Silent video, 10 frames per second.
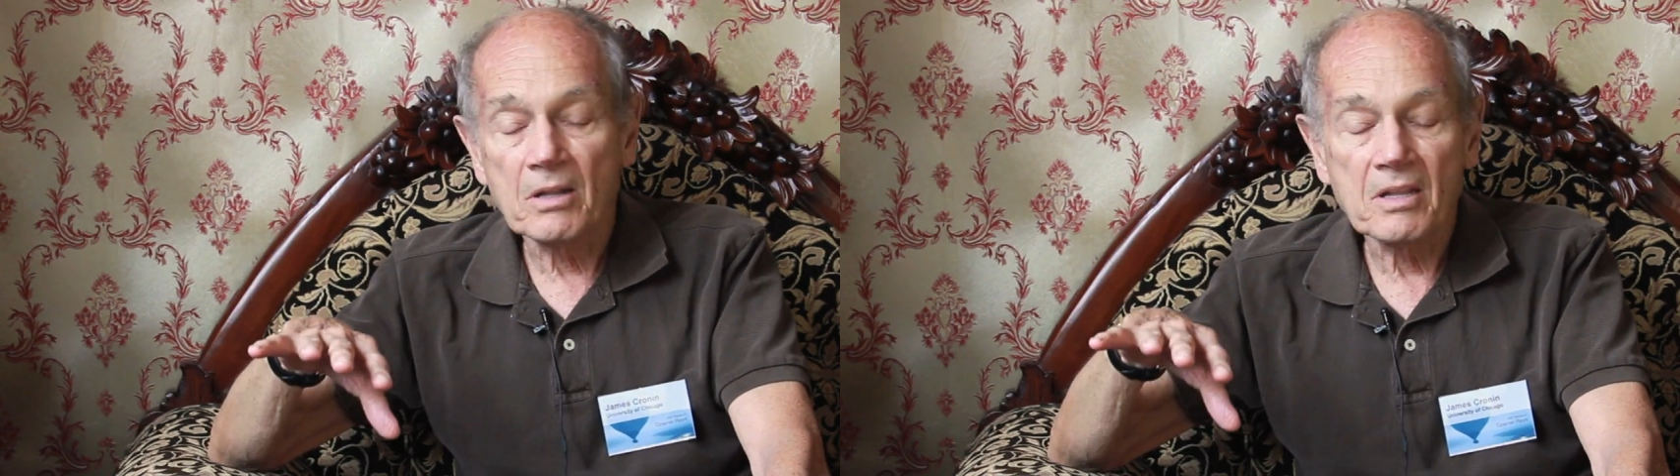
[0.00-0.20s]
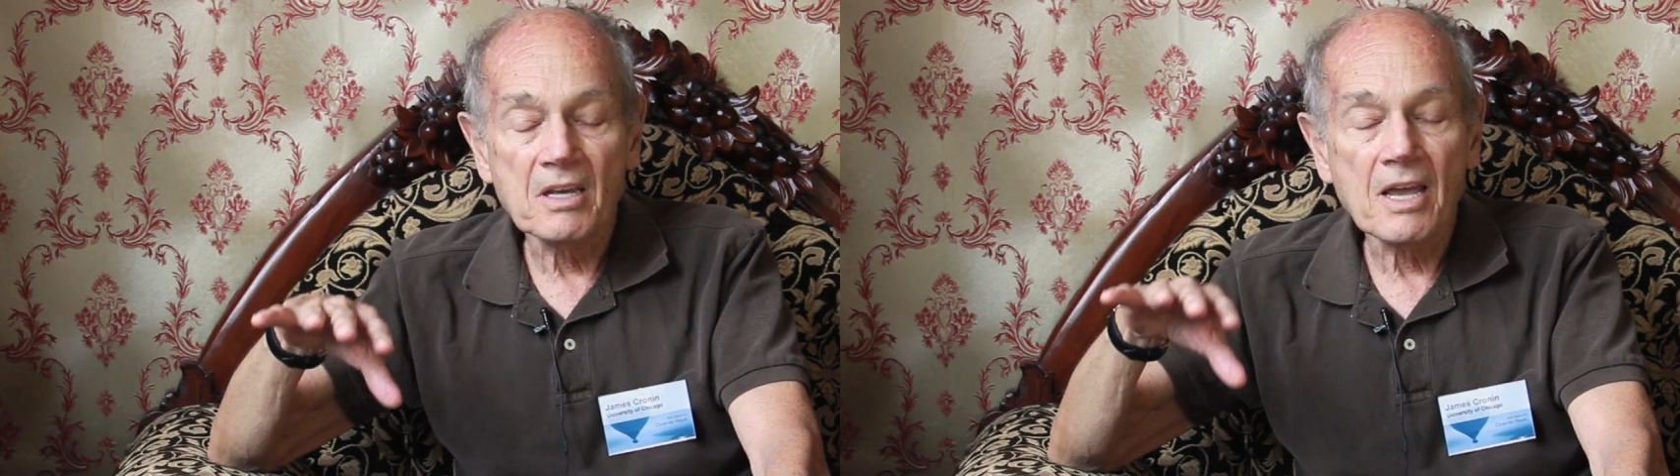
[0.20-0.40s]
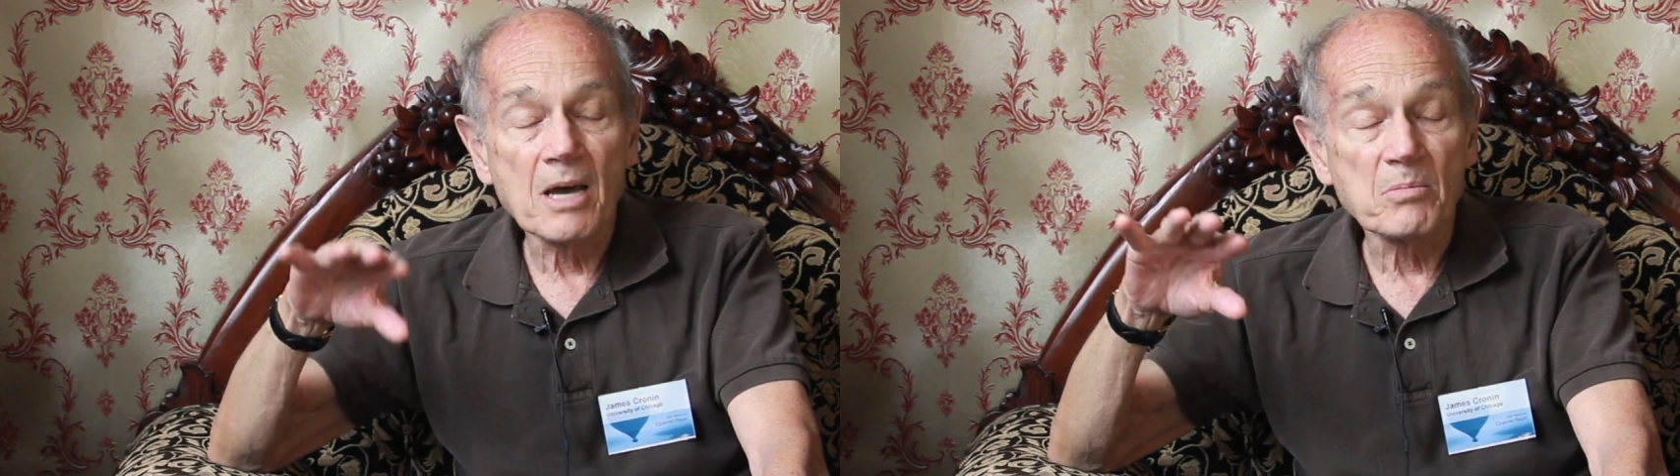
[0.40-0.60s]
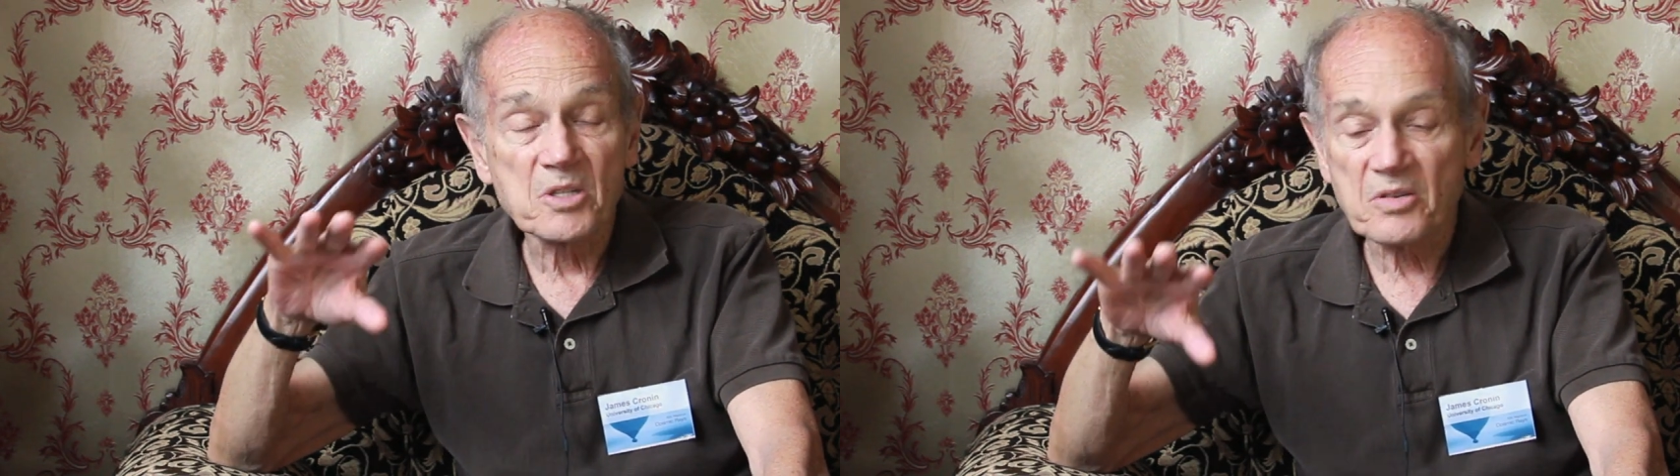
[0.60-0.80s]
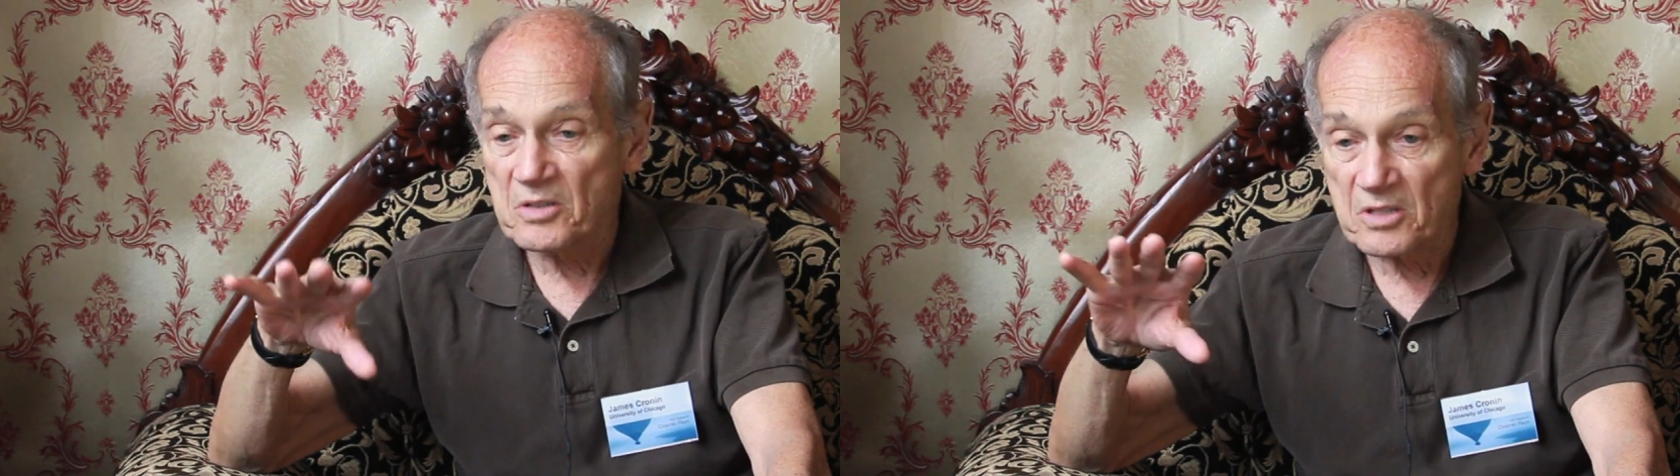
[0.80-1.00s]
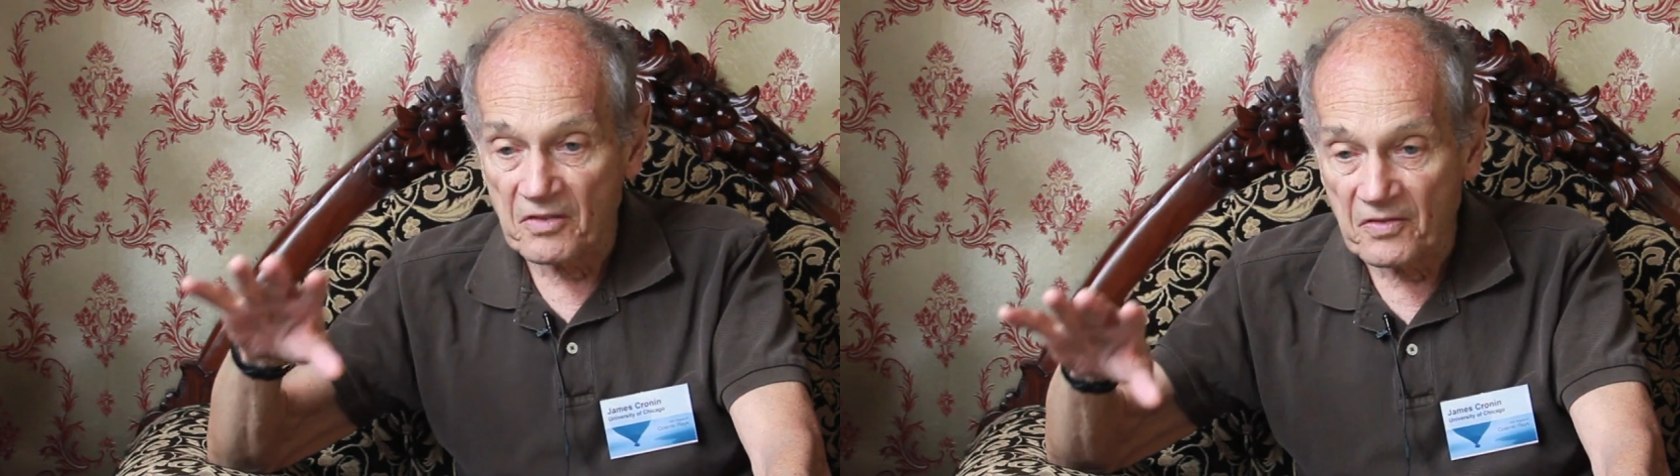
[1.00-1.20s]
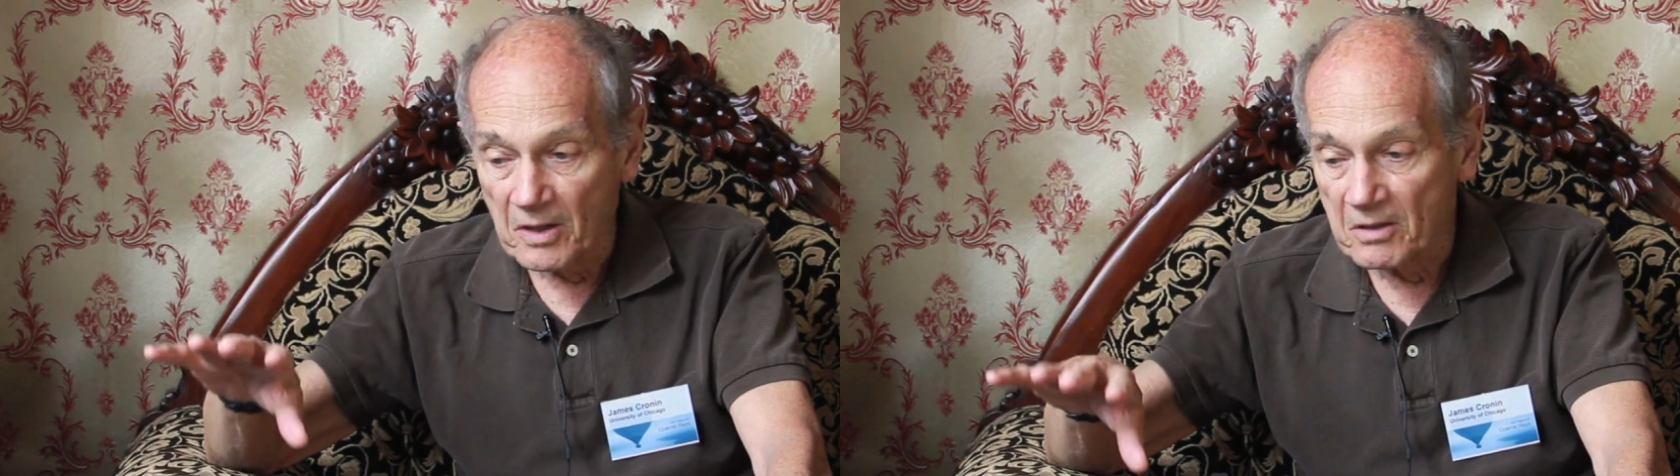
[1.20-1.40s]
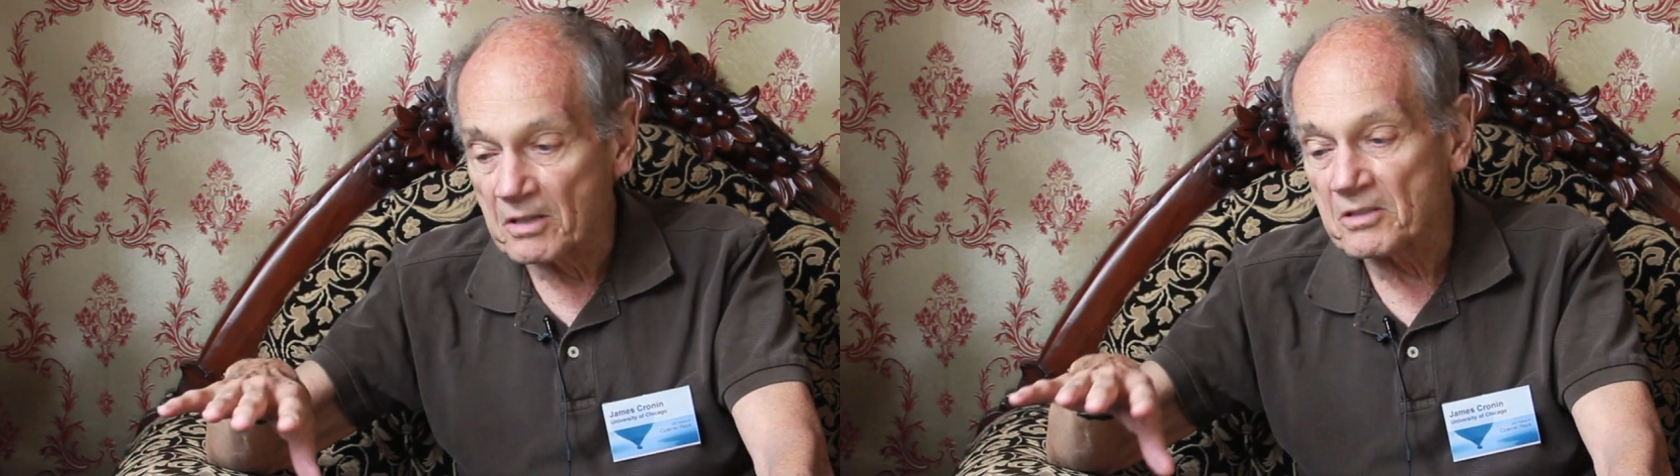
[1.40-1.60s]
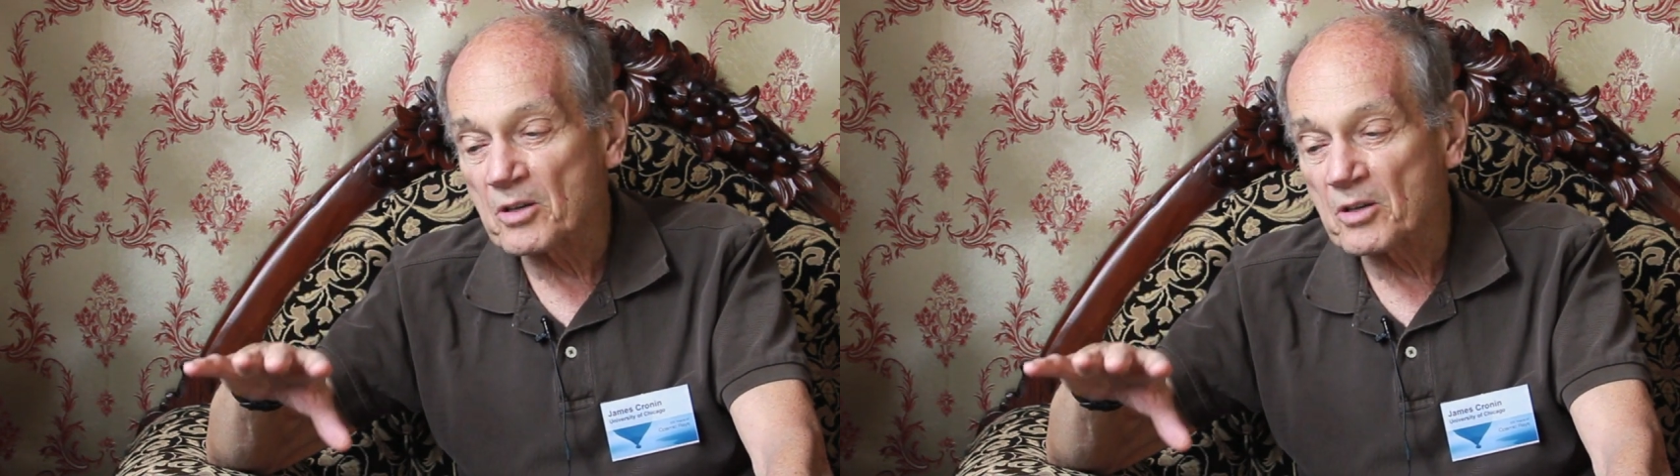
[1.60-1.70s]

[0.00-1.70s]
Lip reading: the atmosphere is a filter,